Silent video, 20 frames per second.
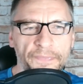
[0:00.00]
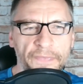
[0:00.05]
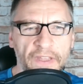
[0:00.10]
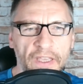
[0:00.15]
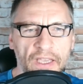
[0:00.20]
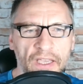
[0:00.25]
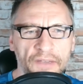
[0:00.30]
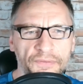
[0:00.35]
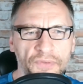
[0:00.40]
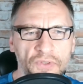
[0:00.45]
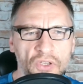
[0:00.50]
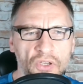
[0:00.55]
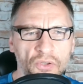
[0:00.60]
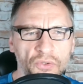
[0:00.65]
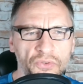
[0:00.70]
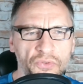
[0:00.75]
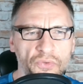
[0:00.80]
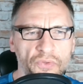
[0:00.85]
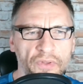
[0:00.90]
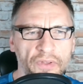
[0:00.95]
If you go
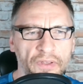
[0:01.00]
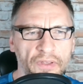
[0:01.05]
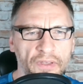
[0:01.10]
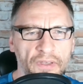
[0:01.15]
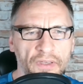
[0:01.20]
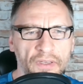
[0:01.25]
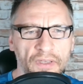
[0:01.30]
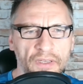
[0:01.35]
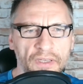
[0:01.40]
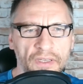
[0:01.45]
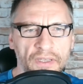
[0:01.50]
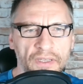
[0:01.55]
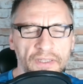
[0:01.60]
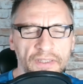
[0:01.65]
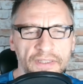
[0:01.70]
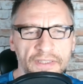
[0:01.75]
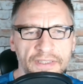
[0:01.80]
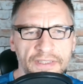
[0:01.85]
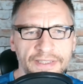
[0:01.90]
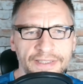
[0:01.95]
to the
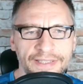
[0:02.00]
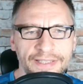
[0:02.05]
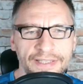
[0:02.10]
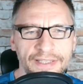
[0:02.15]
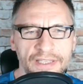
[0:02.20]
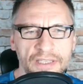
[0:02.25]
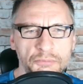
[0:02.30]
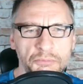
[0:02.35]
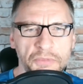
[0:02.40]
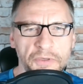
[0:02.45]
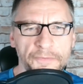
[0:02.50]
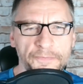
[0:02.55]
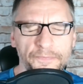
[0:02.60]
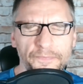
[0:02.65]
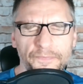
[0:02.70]
team,